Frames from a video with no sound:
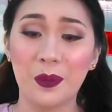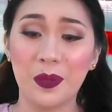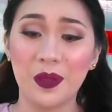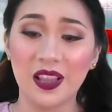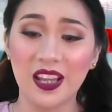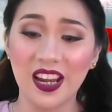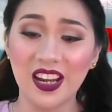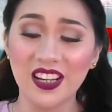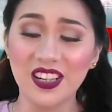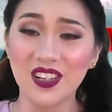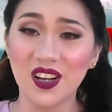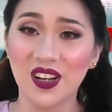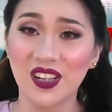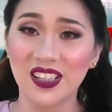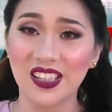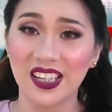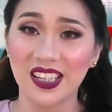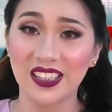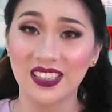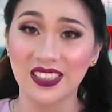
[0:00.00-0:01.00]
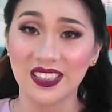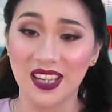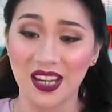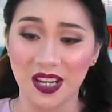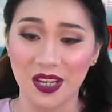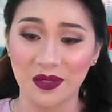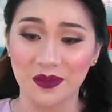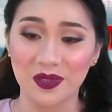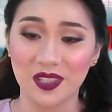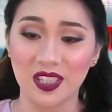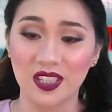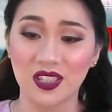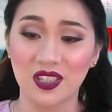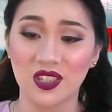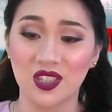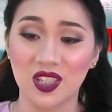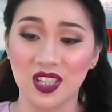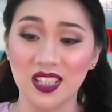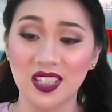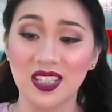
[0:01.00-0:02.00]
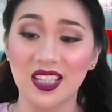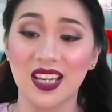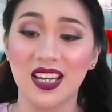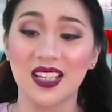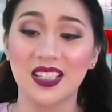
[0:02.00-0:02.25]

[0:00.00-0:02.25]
playing online games is just